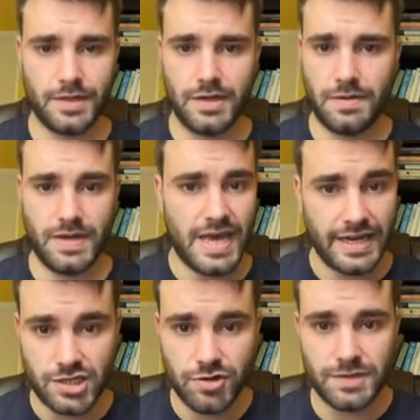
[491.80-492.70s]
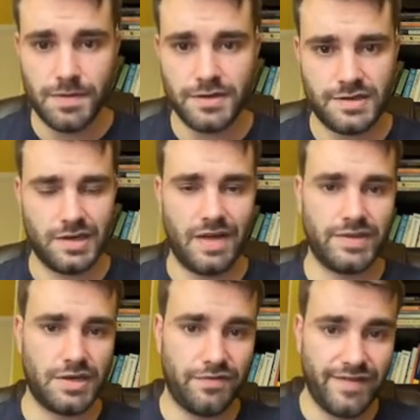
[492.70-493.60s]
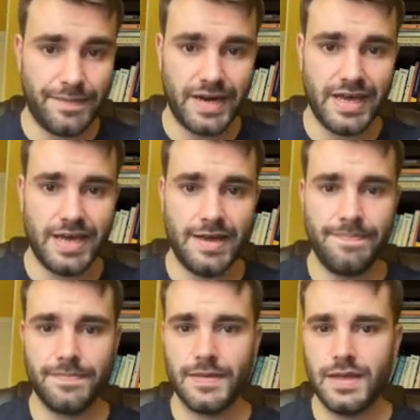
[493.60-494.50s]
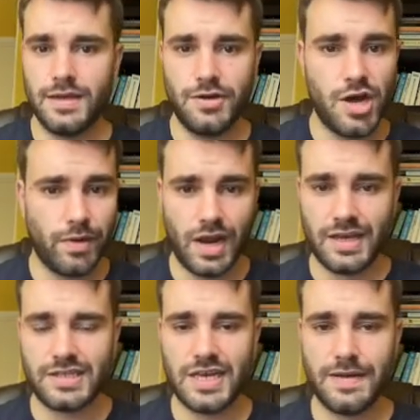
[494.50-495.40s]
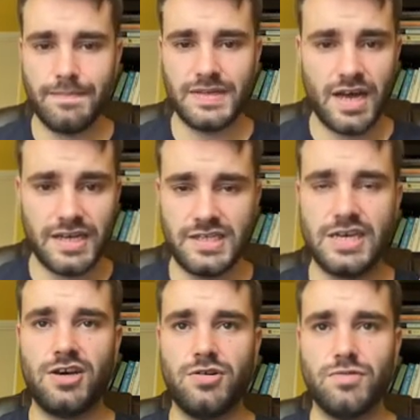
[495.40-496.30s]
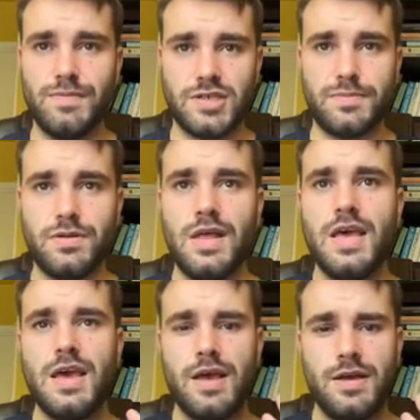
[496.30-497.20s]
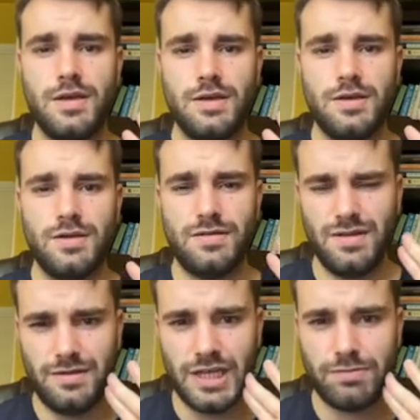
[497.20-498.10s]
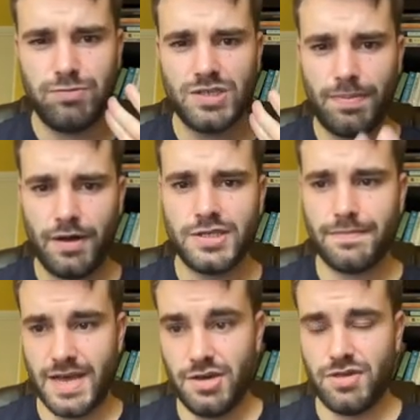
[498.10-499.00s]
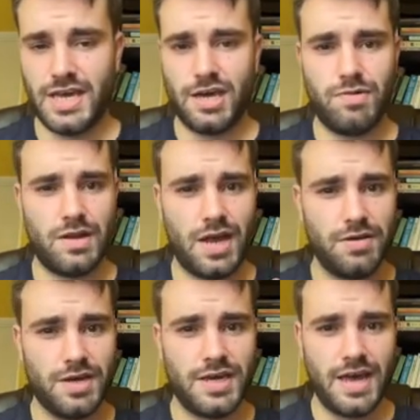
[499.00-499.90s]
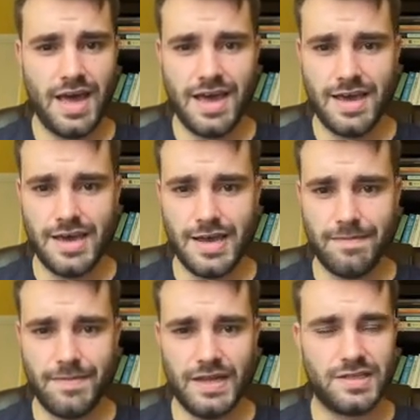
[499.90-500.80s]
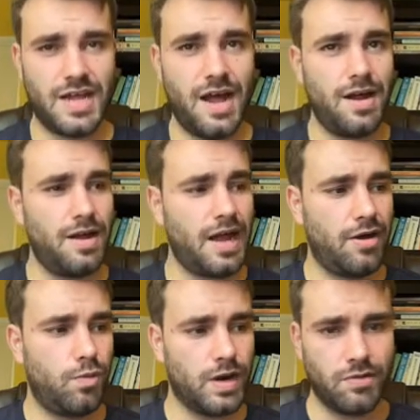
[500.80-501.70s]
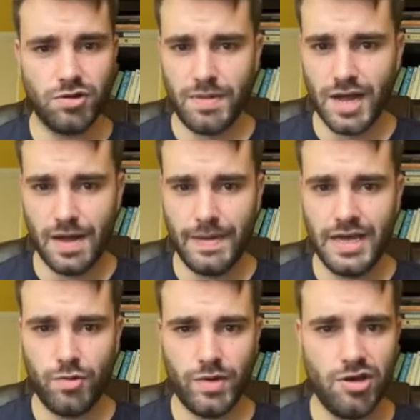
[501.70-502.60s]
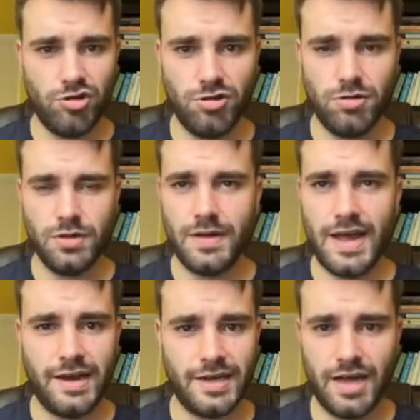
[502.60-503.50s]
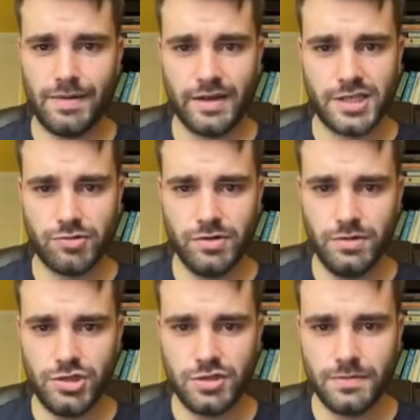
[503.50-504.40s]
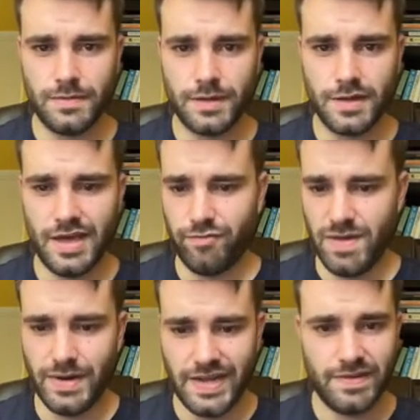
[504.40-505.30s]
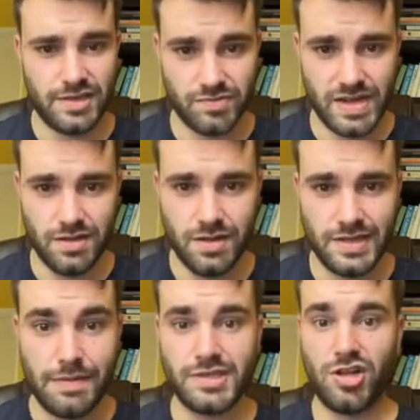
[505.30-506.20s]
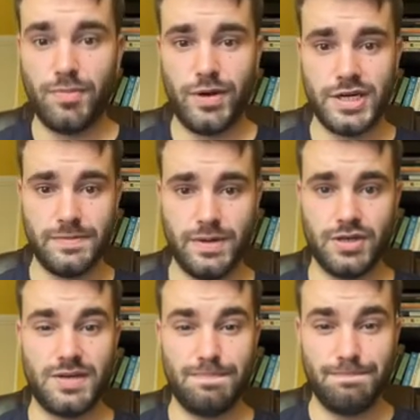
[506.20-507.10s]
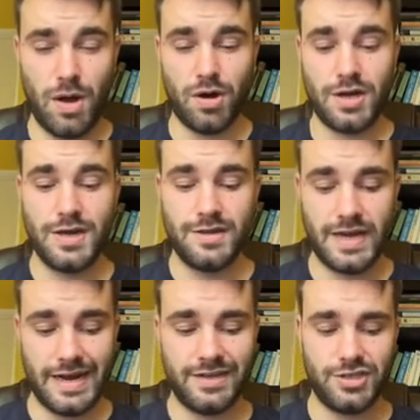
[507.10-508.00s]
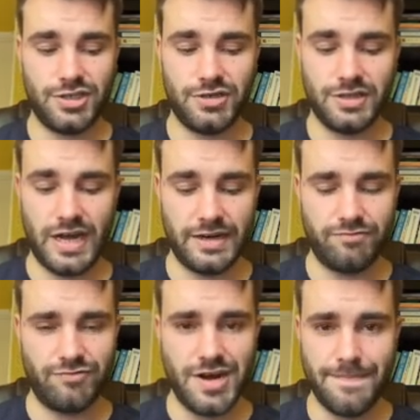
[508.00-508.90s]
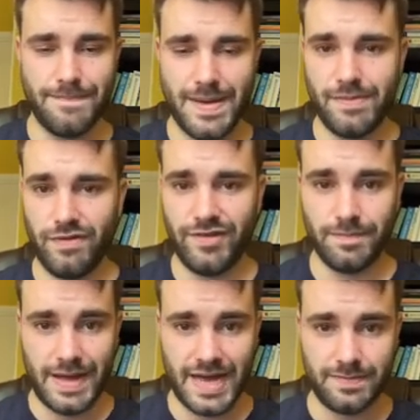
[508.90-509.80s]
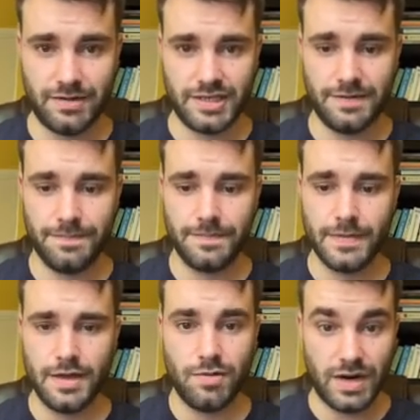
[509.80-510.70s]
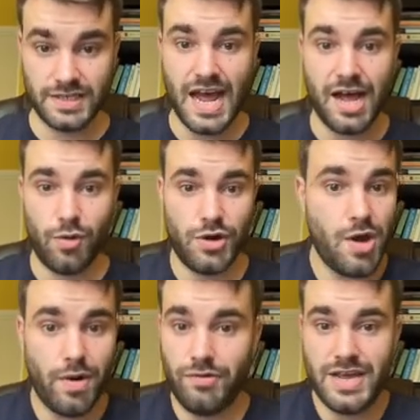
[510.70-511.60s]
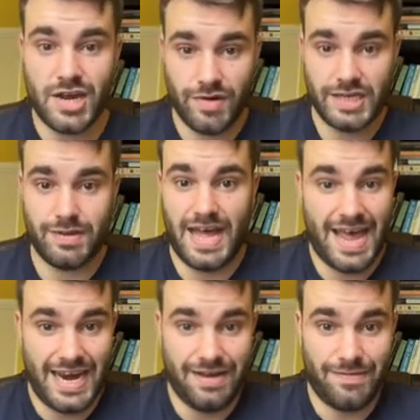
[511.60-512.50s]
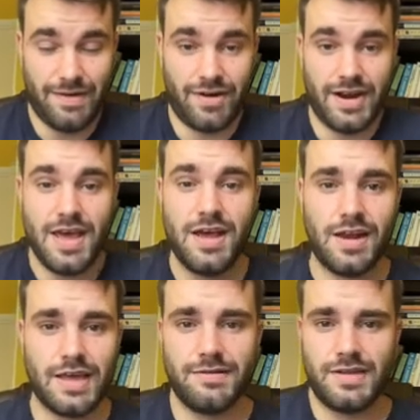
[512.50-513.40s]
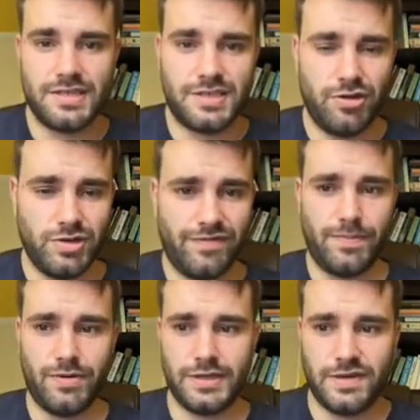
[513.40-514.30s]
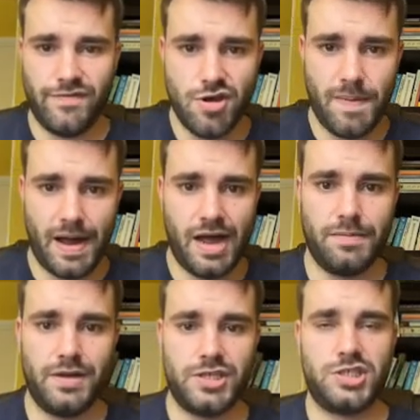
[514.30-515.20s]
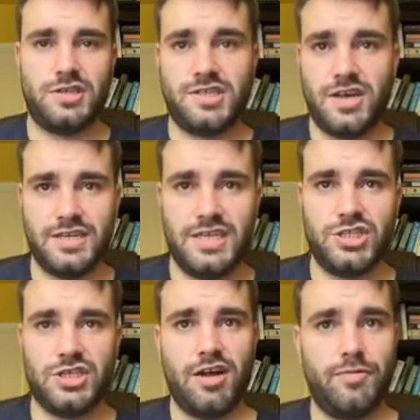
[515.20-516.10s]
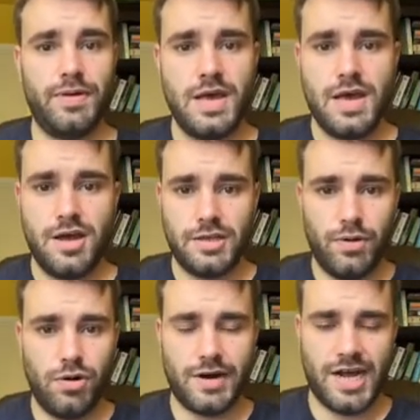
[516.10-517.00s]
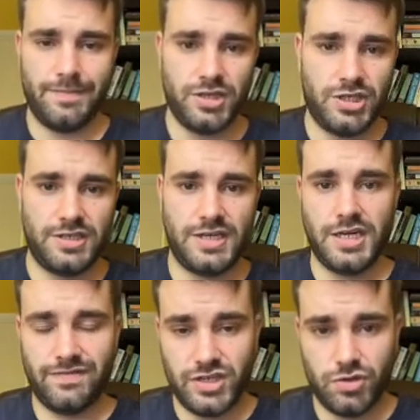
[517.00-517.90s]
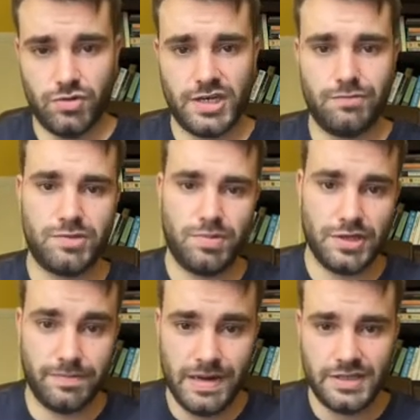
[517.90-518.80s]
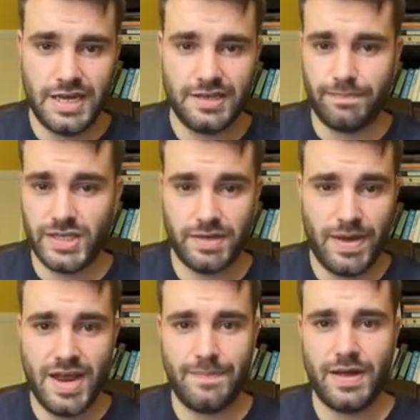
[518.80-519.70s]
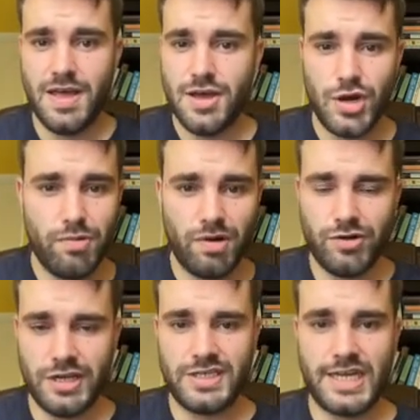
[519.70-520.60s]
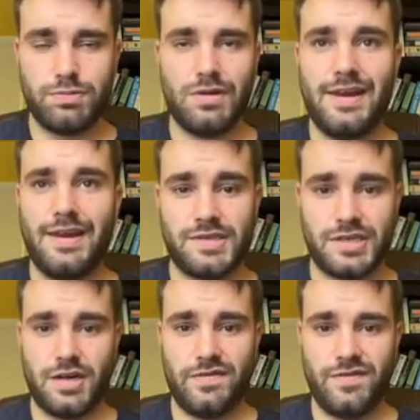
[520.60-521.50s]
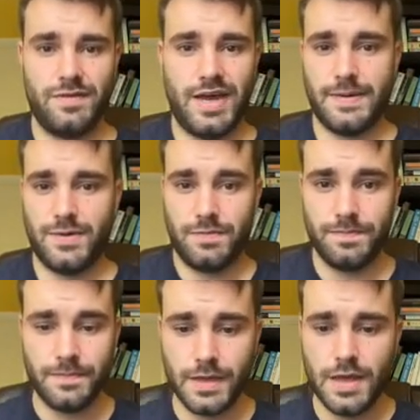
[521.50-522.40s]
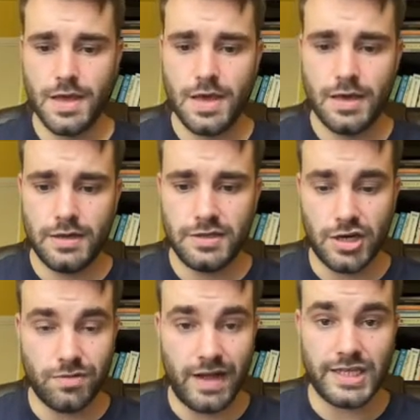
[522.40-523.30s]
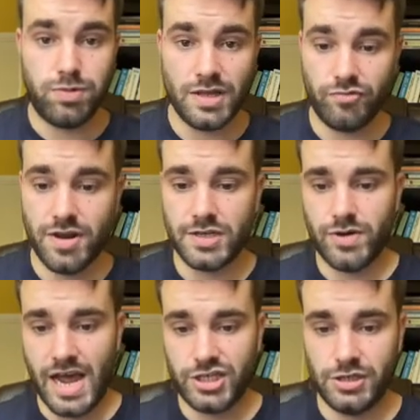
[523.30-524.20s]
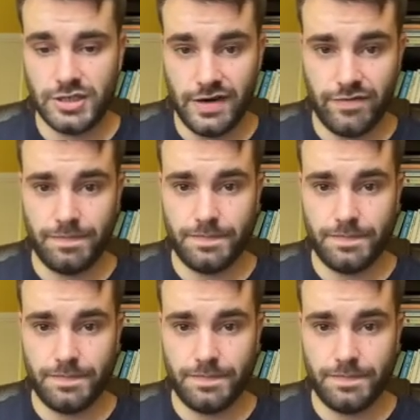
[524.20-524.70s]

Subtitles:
he hates Christmas, doesn't love his own family, no one likes him, is icy, cold, miserable. This was supposed to make you think, well, okay, is that how we're all becoming? Are we all ending up like Scrooge? If we believe this as well? That was the whole point of the book, to mock that attitude and really make people feel bad about it. Whereas now, no one really agrees with that anyway, right? Like, there's still different points of view about how much society should help the poor and how much it's the individual's own responsibility. It's a big debate, but no one really says, well, let them starve anymore. So that's why the reader's reaction is different.